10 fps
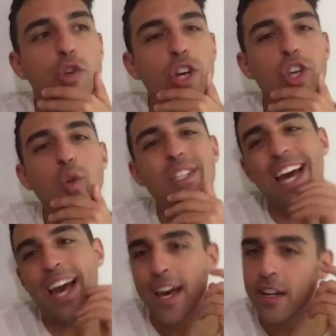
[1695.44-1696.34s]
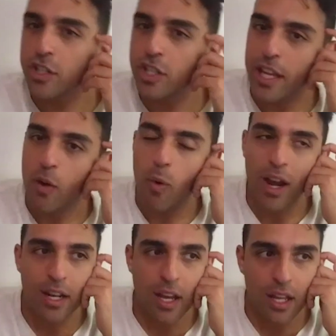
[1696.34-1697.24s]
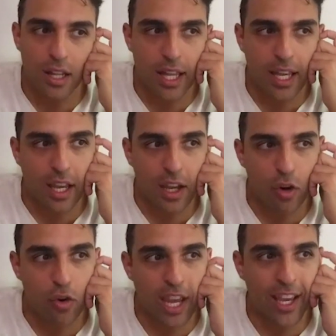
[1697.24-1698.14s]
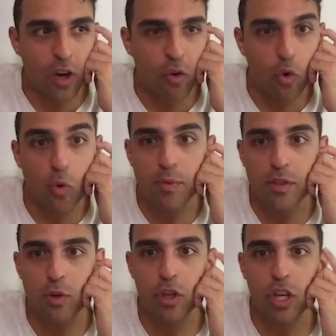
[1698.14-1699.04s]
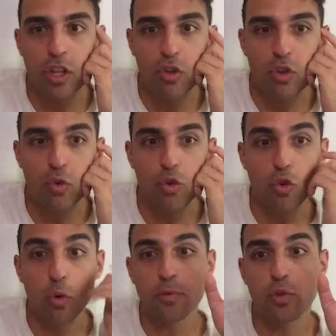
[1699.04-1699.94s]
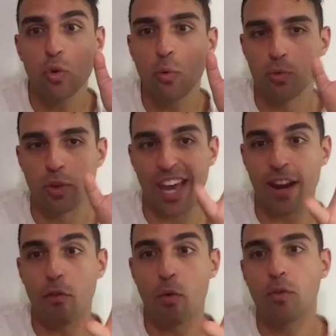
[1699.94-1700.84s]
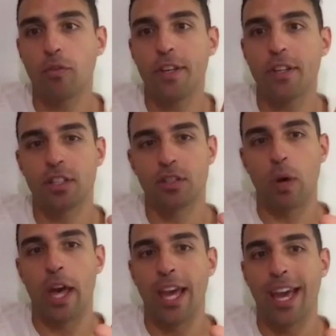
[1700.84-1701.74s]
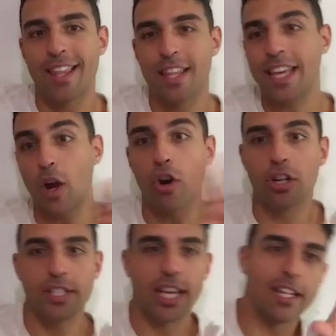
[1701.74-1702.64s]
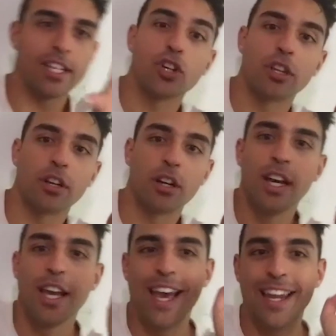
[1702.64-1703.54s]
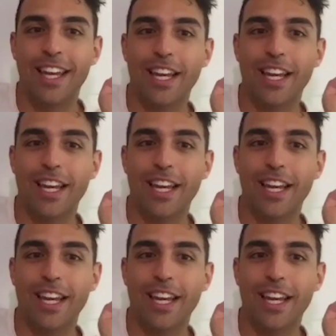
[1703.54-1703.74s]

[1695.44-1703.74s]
could use that energy. Like, why not like create groups where you can do group Zooms with everyone who feels this way and then like understand each other and like